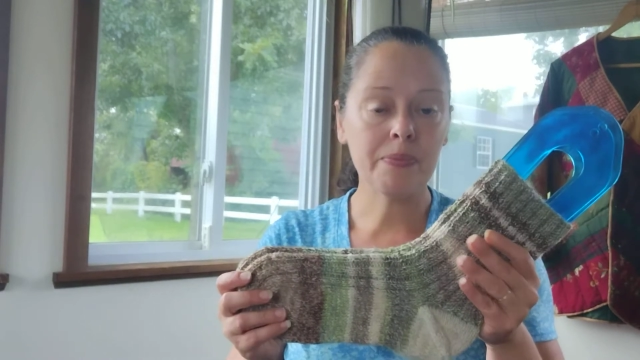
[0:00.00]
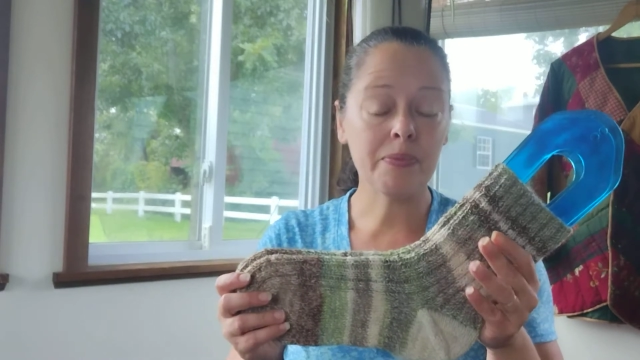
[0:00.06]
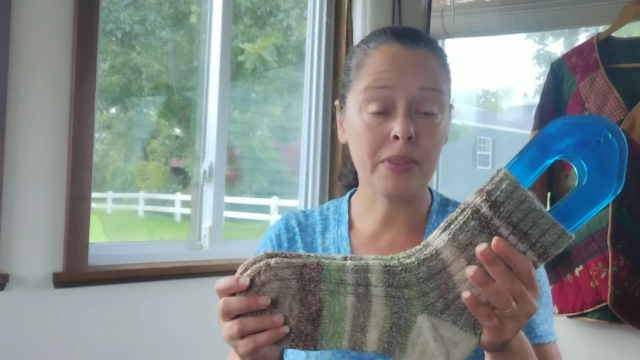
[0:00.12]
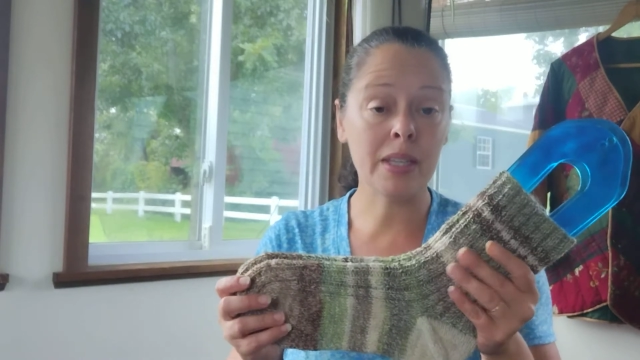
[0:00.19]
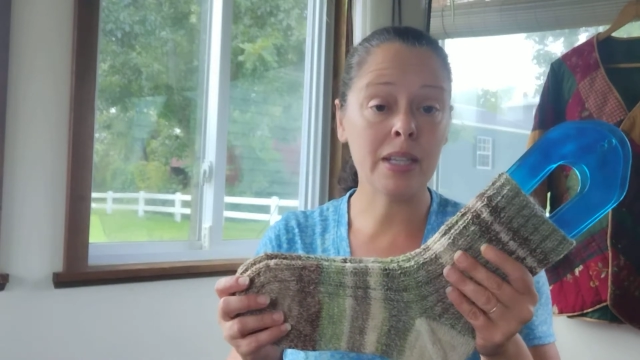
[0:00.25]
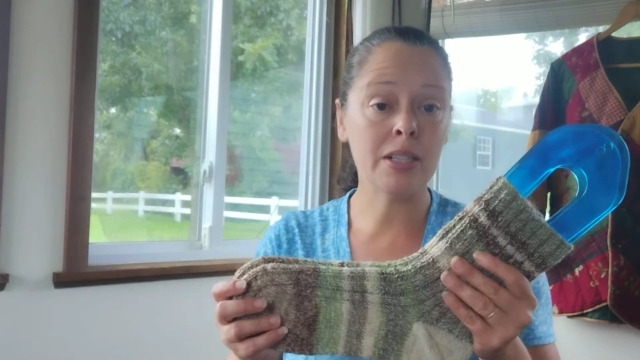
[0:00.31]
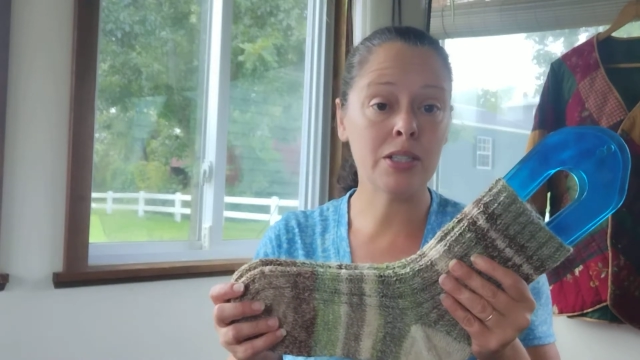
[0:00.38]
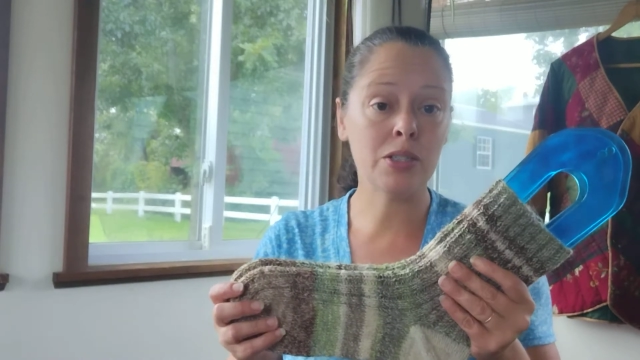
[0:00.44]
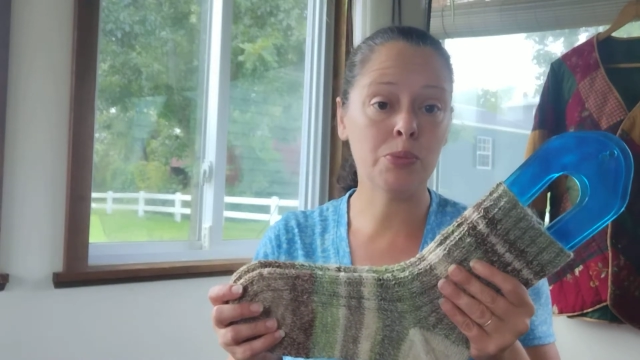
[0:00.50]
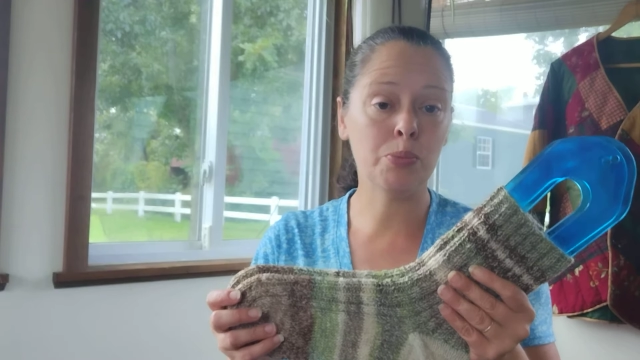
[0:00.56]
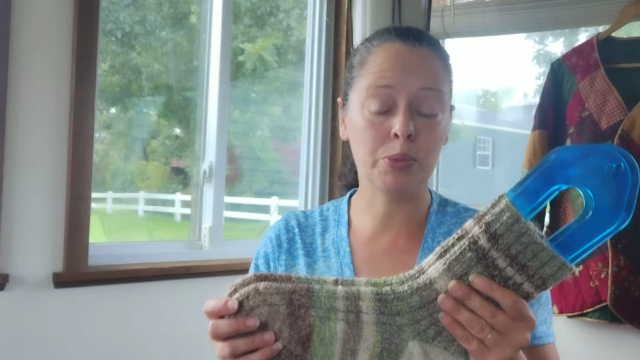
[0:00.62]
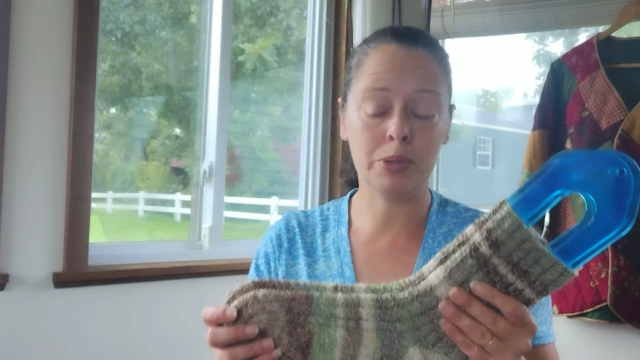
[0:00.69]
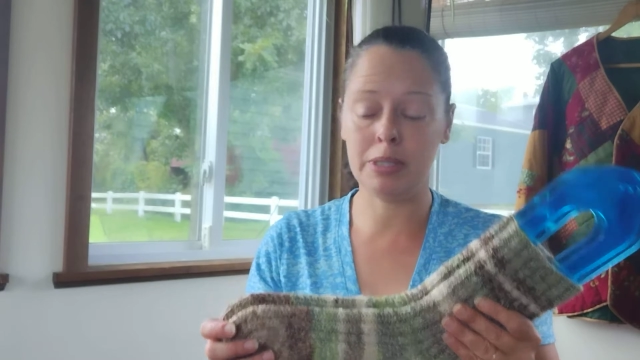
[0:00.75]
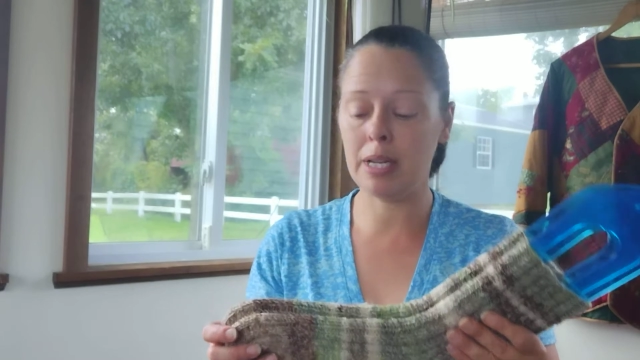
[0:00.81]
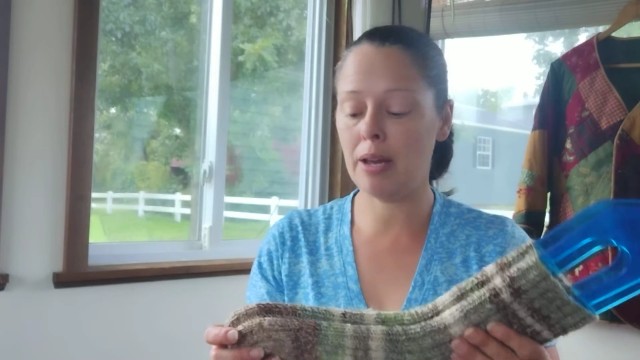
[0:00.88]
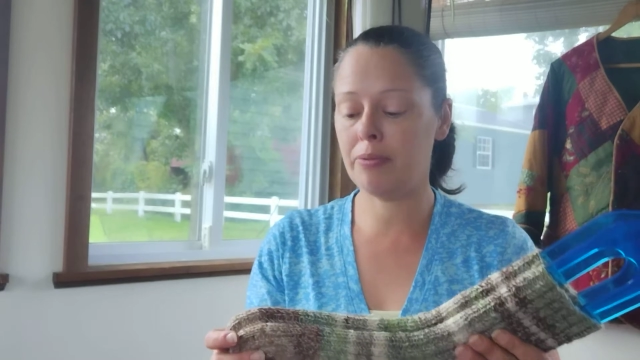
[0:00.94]
These
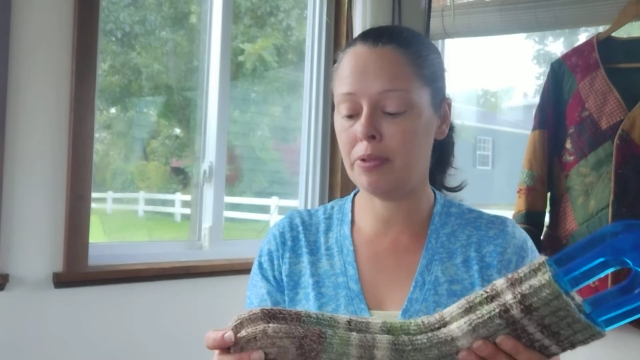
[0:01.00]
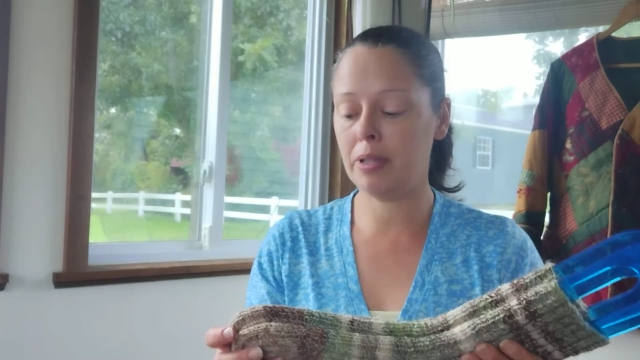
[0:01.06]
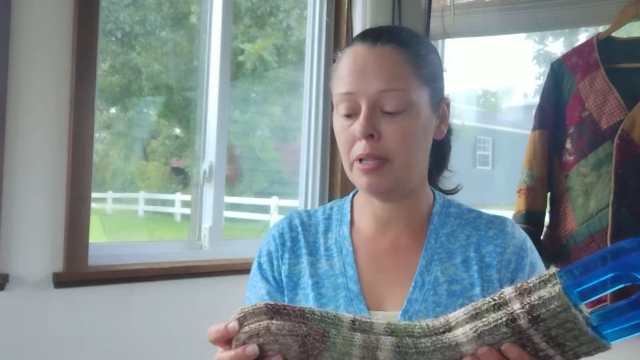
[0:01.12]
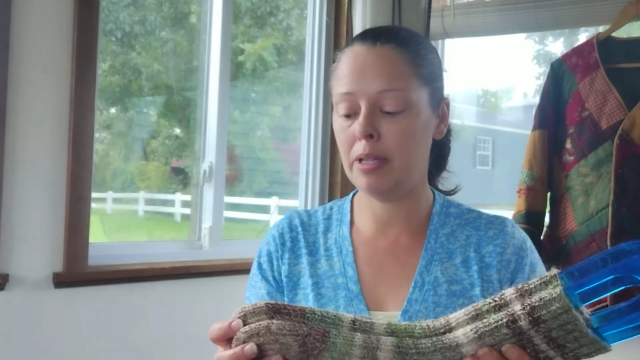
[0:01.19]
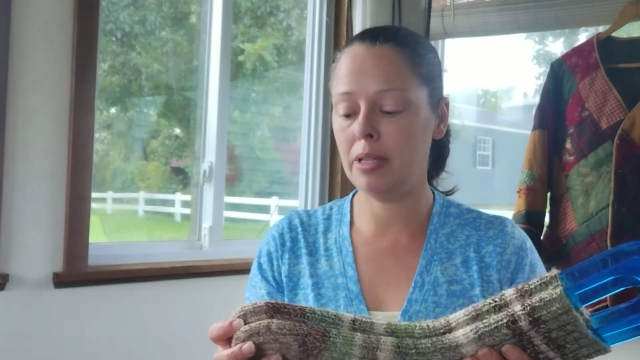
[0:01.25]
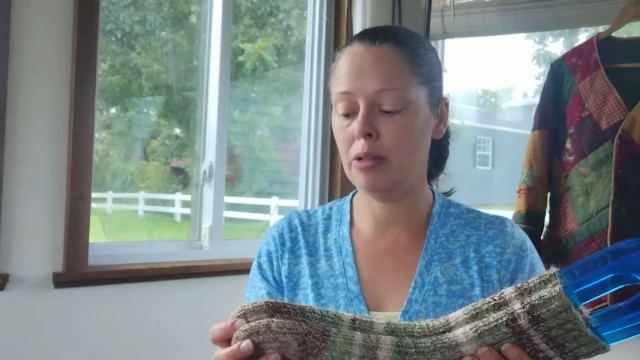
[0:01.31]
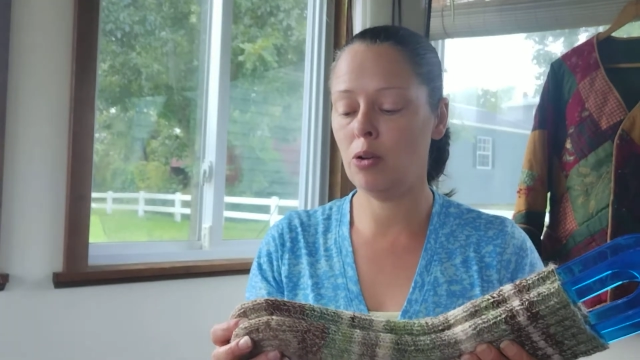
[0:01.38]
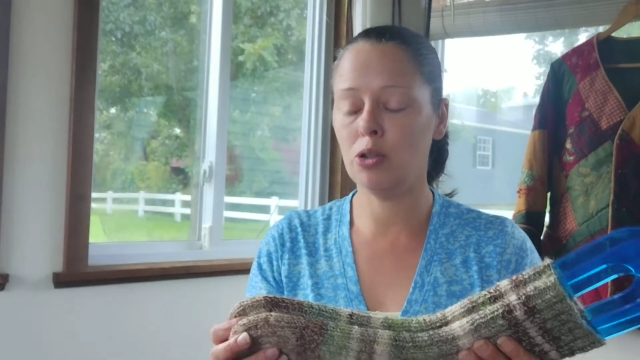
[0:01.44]
would definitely,